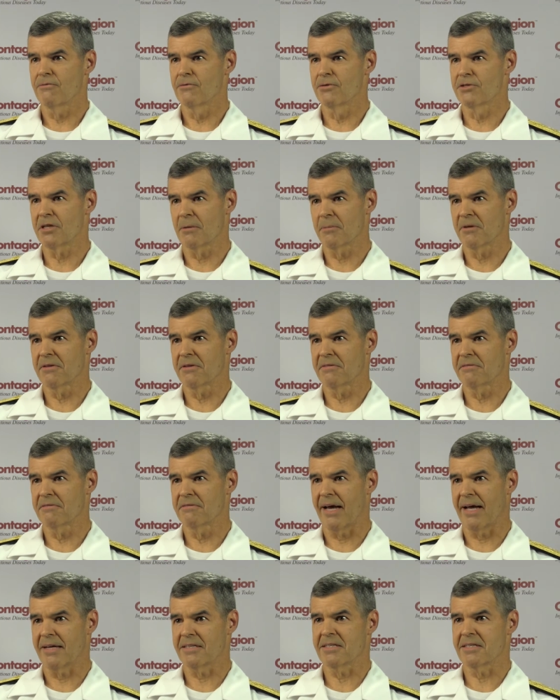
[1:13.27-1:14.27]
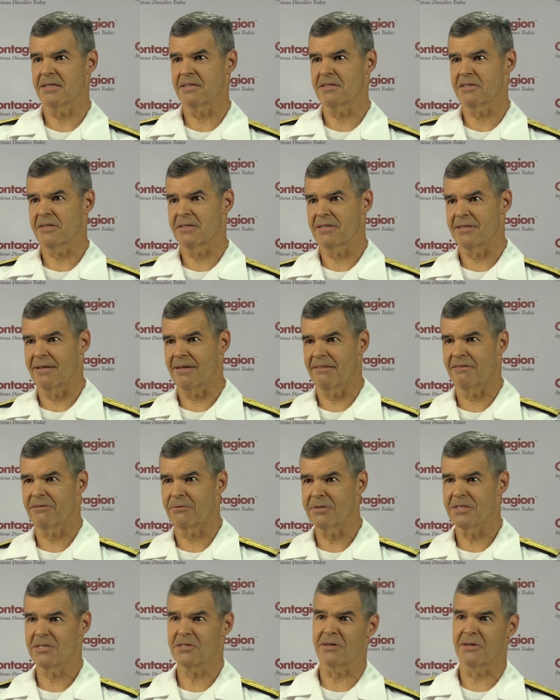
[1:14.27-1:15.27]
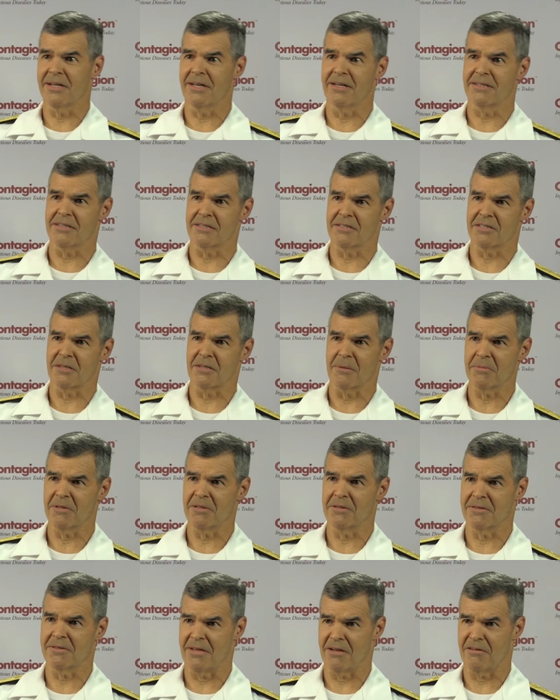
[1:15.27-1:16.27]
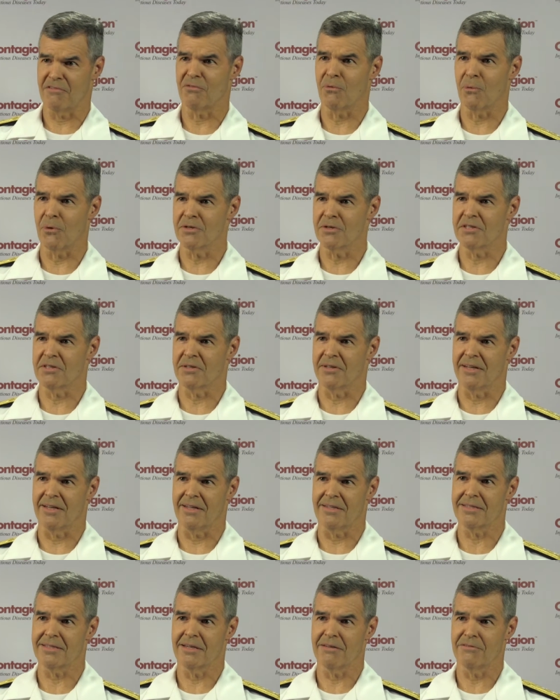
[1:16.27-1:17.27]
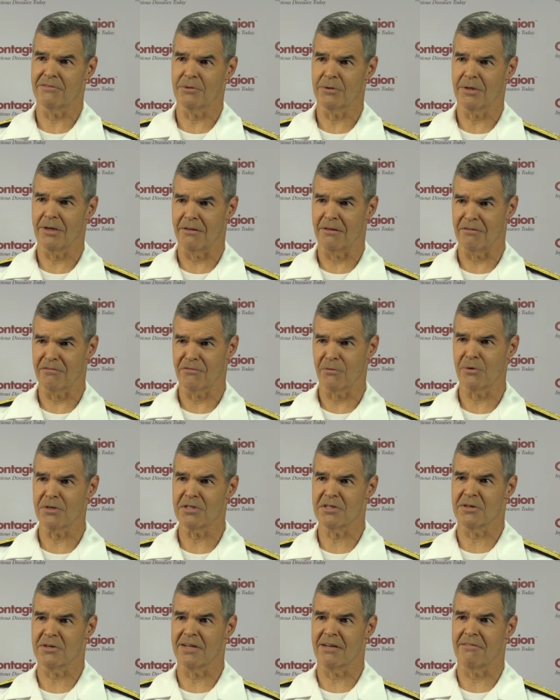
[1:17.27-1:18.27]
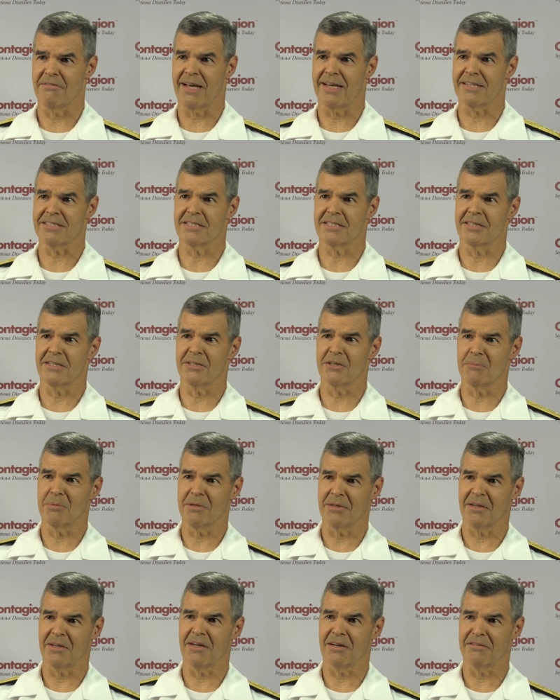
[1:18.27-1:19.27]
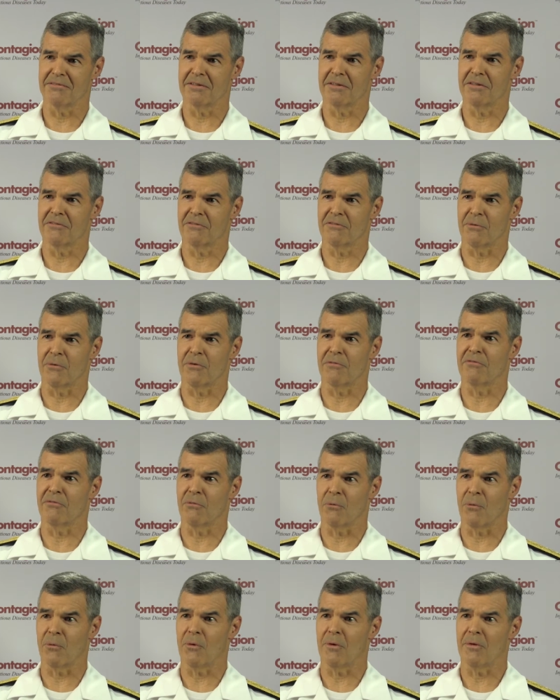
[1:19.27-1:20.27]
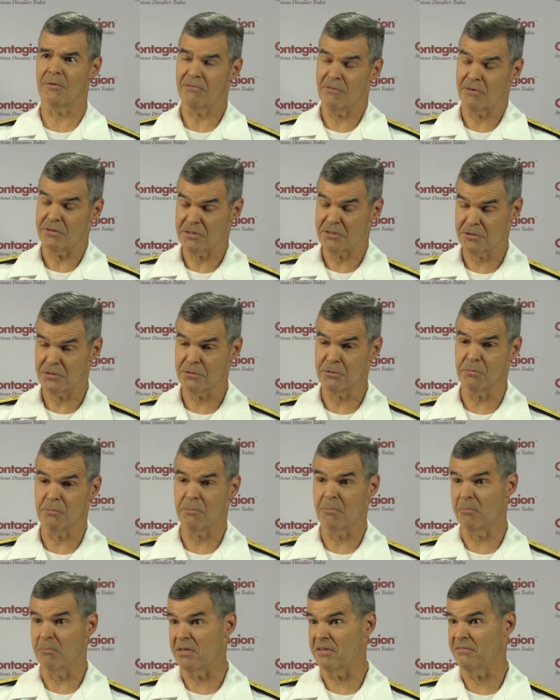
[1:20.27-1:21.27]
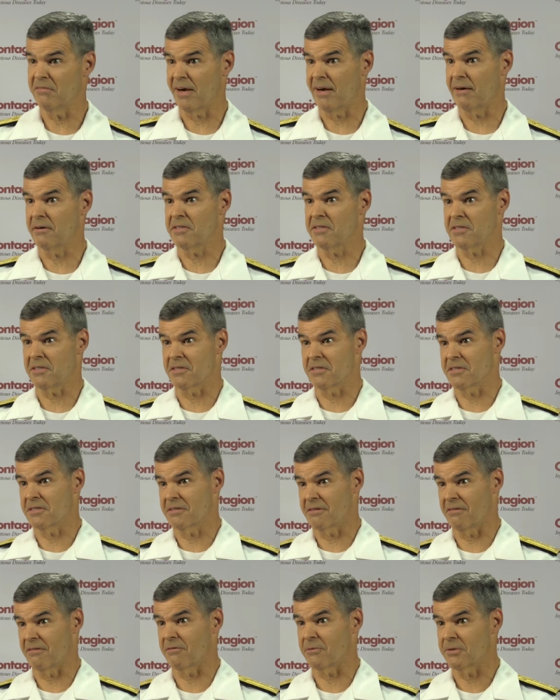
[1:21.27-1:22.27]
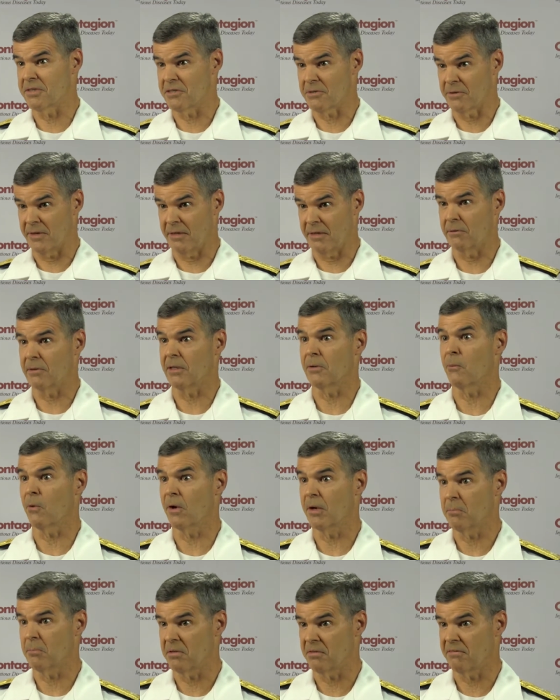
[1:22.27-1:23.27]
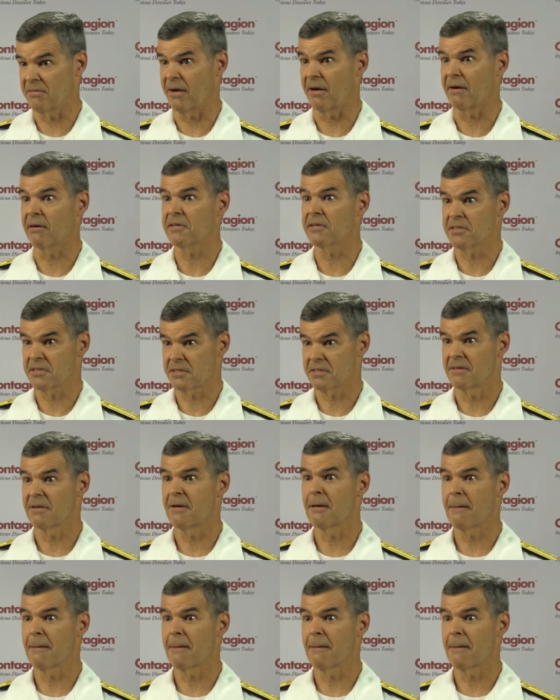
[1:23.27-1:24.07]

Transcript: some of the vaccines contain three strains and some contain four strains. And if you get the four strain vaccine, you're being covered for, four, for two B viruses, the three strain only one B virus.